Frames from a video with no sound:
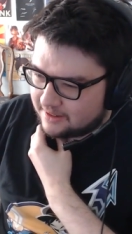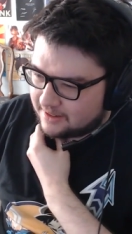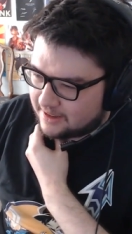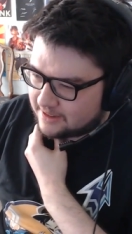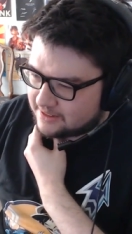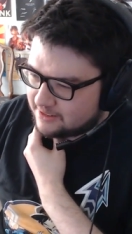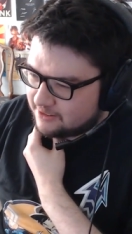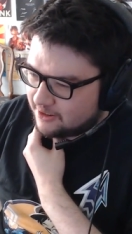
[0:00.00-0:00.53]

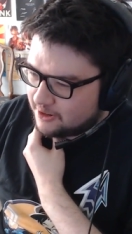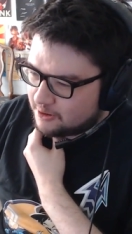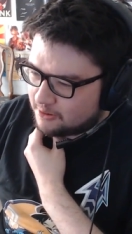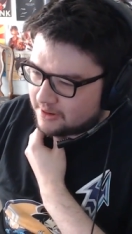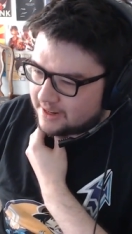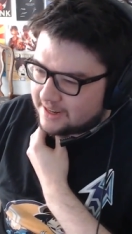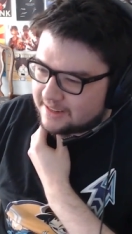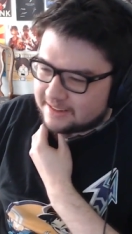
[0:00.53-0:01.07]
And you know
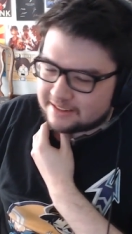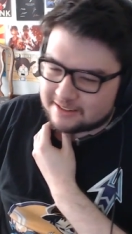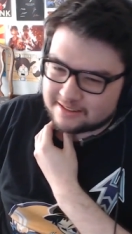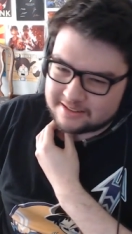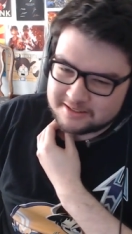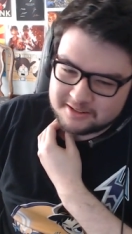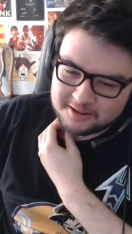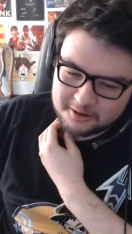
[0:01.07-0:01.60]
what I
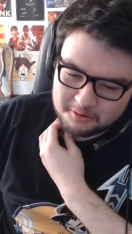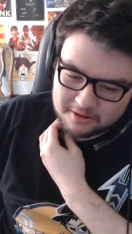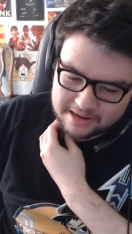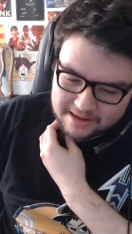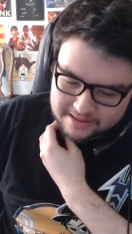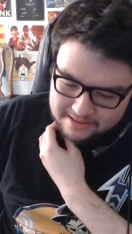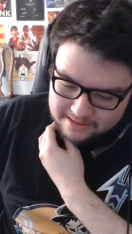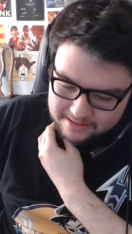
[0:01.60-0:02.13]

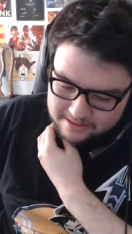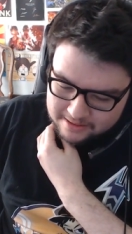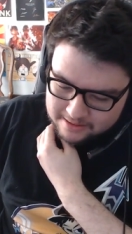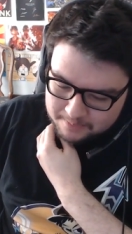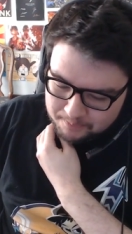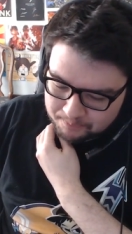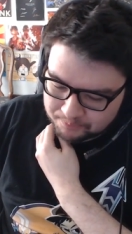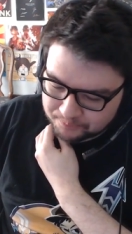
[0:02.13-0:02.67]
did?
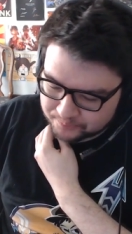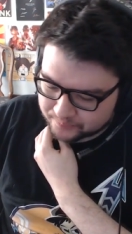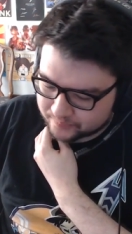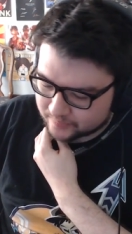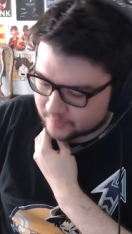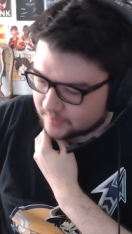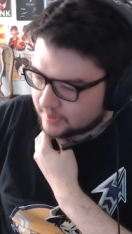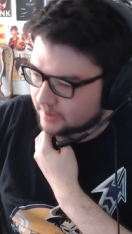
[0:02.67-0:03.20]

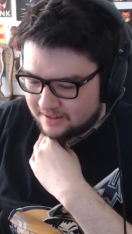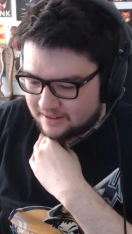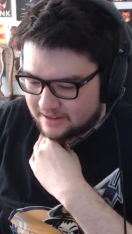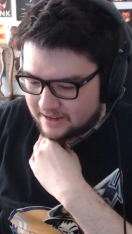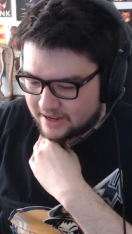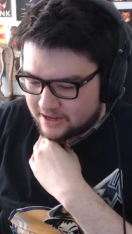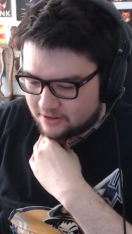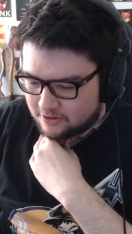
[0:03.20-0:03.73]

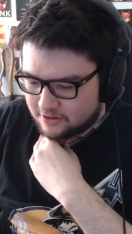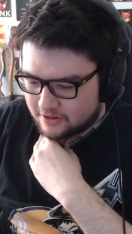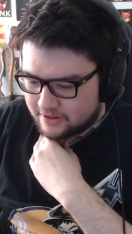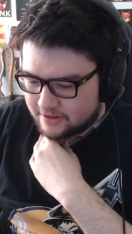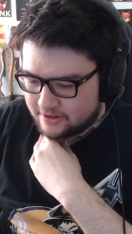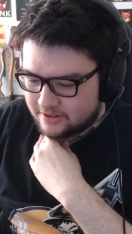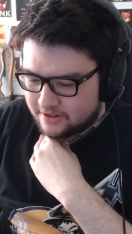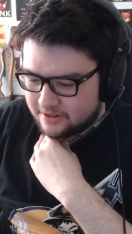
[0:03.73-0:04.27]
I
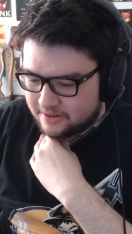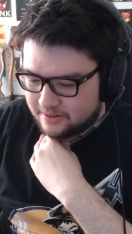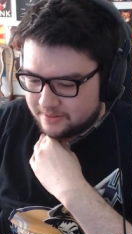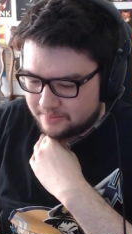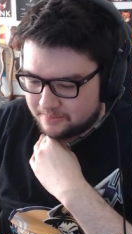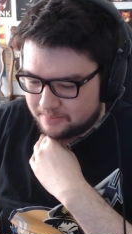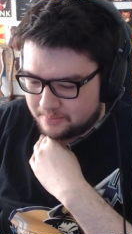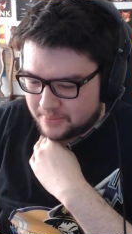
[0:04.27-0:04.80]
ordered
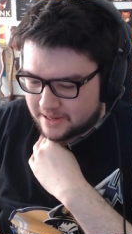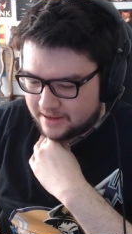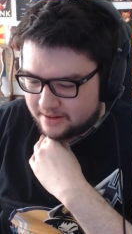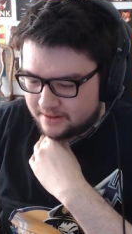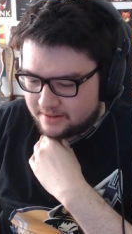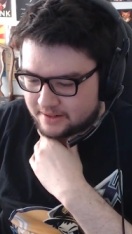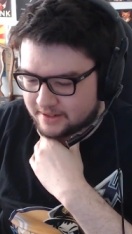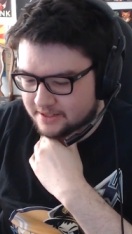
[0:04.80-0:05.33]

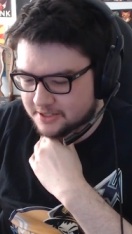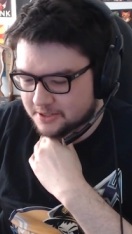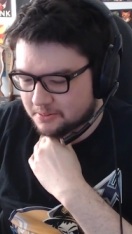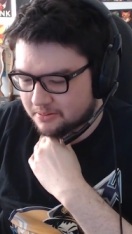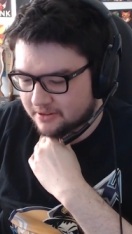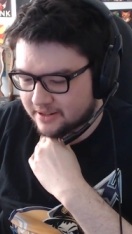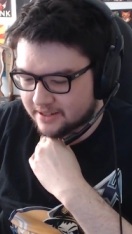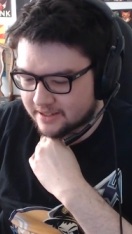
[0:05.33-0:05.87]
Panda
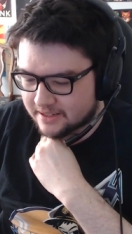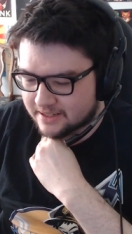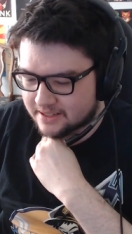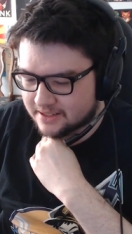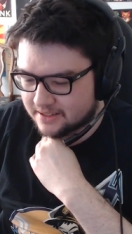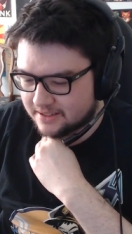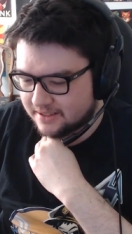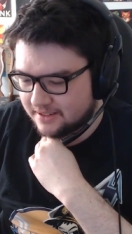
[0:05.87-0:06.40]

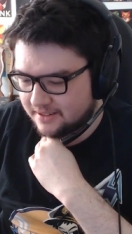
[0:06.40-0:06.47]
Express,